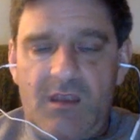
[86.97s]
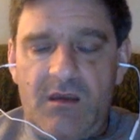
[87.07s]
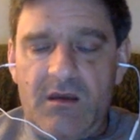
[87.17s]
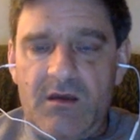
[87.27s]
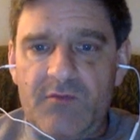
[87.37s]

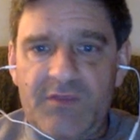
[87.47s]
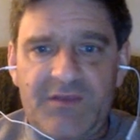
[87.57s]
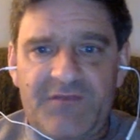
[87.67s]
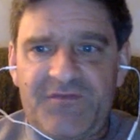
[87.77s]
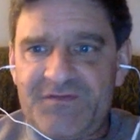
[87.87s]
Within
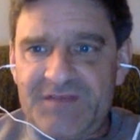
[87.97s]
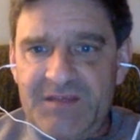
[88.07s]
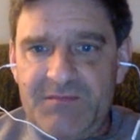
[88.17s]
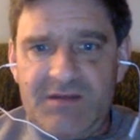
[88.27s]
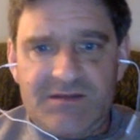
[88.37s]
15
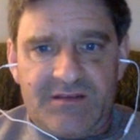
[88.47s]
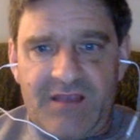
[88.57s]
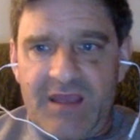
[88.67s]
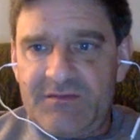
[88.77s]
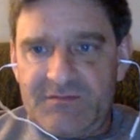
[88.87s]
minutes of
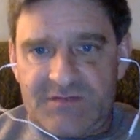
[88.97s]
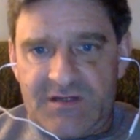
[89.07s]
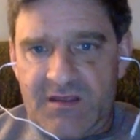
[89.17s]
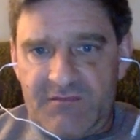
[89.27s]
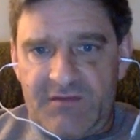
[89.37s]
that, there was
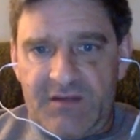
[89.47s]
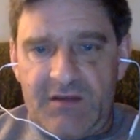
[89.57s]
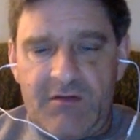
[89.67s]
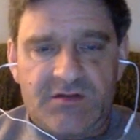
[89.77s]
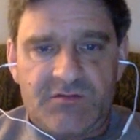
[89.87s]
another
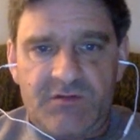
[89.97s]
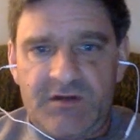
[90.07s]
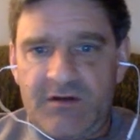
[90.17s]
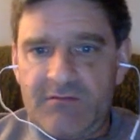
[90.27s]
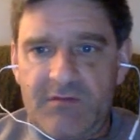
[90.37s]
video on
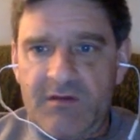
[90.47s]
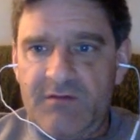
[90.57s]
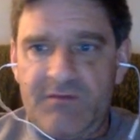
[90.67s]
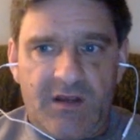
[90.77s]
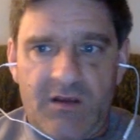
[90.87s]
Twitter of
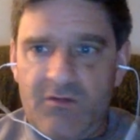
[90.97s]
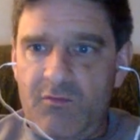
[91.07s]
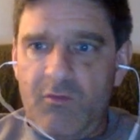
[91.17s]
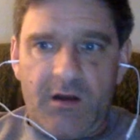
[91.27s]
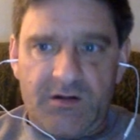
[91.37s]

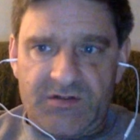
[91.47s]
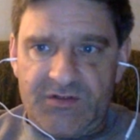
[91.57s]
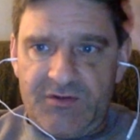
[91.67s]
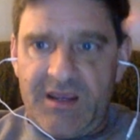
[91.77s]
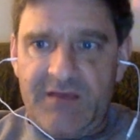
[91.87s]
water
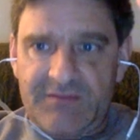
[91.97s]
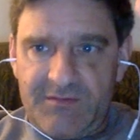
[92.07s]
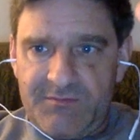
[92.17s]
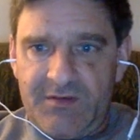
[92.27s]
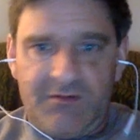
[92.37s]
shooting out the
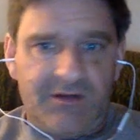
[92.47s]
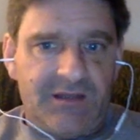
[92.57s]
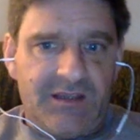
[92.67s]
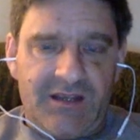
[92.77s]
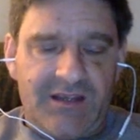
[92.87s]
building,
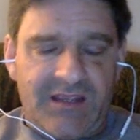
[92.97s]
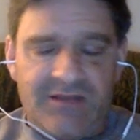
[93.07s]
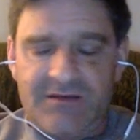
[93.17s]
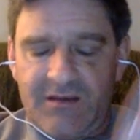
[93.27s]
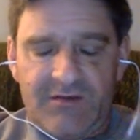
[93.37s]
and
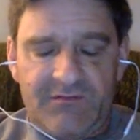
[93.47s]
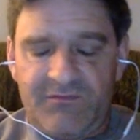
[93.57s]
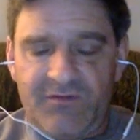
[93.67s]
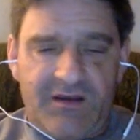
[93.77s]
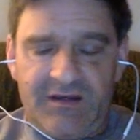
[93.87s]
I couldn't
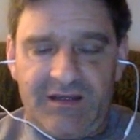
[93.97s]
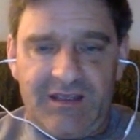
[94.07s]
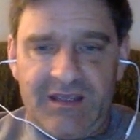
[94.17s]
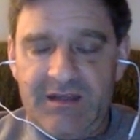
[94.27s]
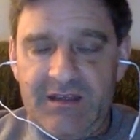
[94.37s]
find it
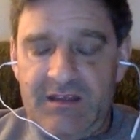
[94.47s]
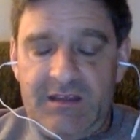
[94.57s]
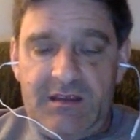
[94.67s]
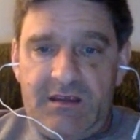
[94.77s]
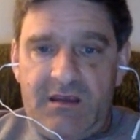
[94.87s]
again.
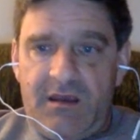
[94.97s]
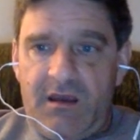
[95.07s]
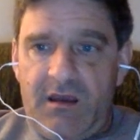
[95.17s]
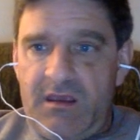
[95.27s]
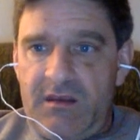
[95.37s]

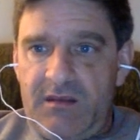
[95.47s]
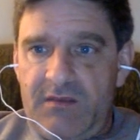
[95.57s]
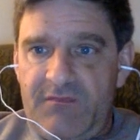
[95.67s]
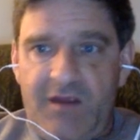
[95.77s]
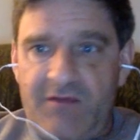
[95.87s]
And the
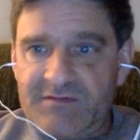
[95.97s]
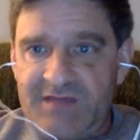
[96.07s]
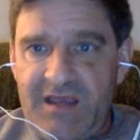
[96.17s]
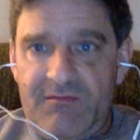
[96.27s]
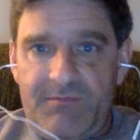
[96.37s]
fire was
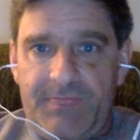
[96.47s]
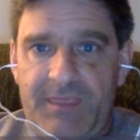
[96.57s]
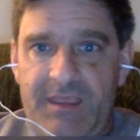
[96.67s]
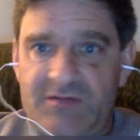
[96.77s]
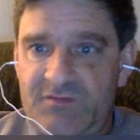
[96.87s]
out,
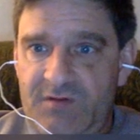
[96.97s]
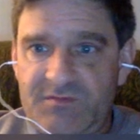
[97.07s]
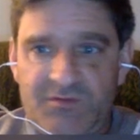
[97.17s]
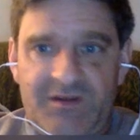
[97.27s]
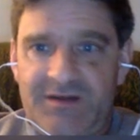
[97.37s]
and Trump
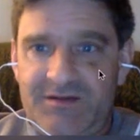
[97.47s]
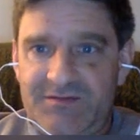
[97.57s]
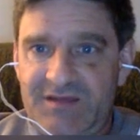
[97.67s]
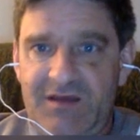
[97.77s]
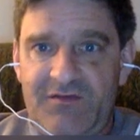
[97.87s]
tweeted
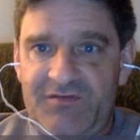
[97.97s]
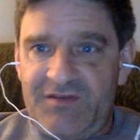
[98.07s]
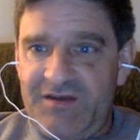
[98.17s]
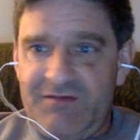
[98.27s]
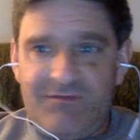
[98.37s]
himself,
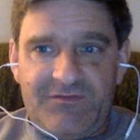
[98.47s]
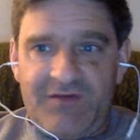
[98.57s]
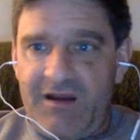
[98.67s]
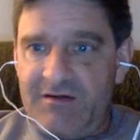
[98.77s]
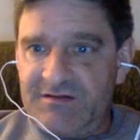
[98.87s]

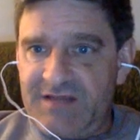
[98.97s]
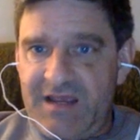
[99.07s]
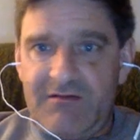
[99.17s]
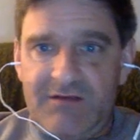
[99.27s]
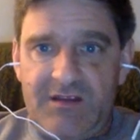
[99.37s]
"Fire's
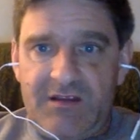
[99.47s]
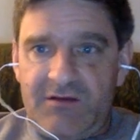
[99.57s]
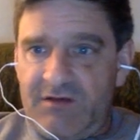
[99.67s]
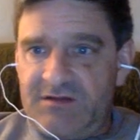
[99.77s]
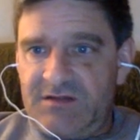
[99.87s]
out.
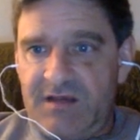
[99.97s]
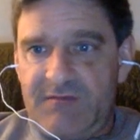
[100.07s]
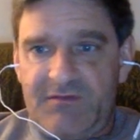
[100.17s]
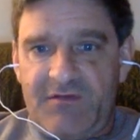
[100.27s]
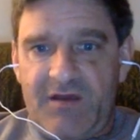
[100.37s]
Great job to
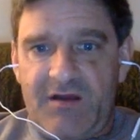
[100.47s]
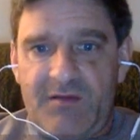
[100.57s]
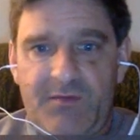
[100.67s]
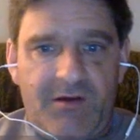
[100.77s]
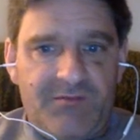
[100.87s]
the fire
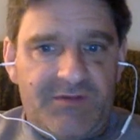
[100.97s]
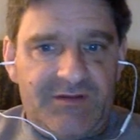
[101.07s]
department."